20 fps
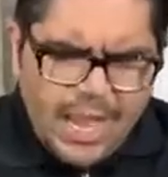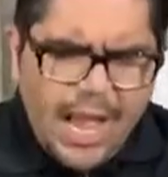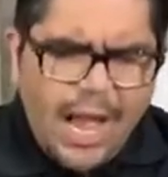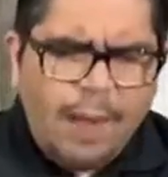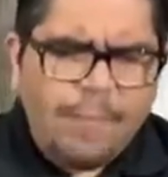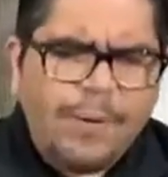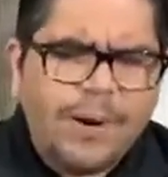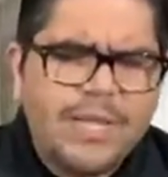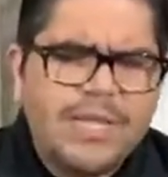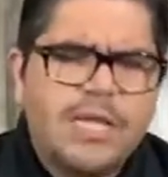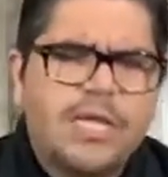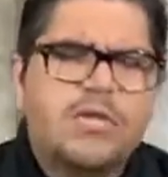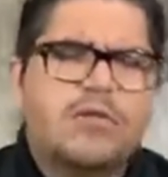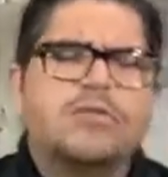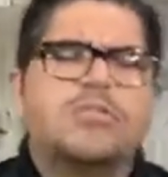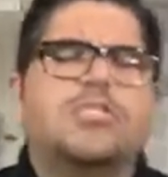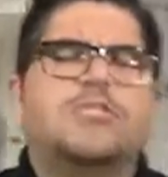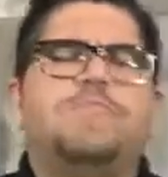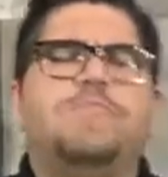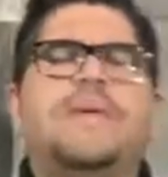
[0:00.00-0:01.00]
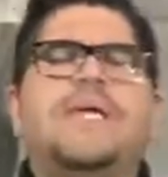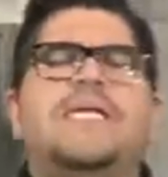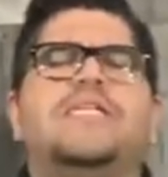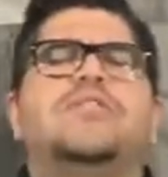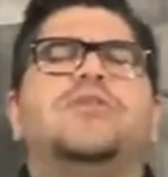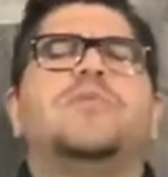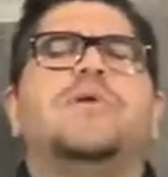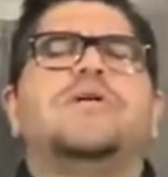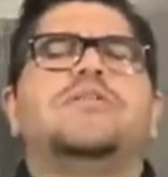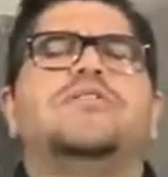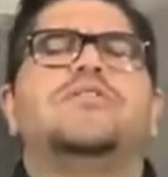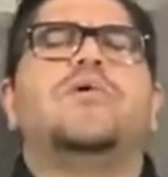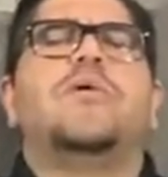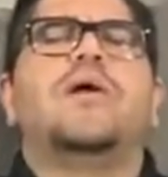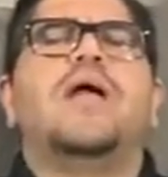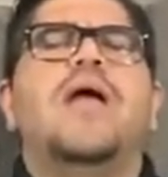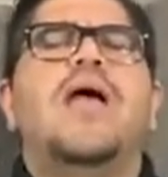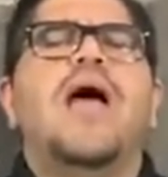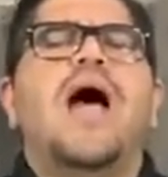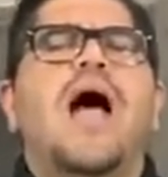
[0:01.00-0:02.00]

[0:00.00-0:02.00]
I pray that you speak to us, Lord.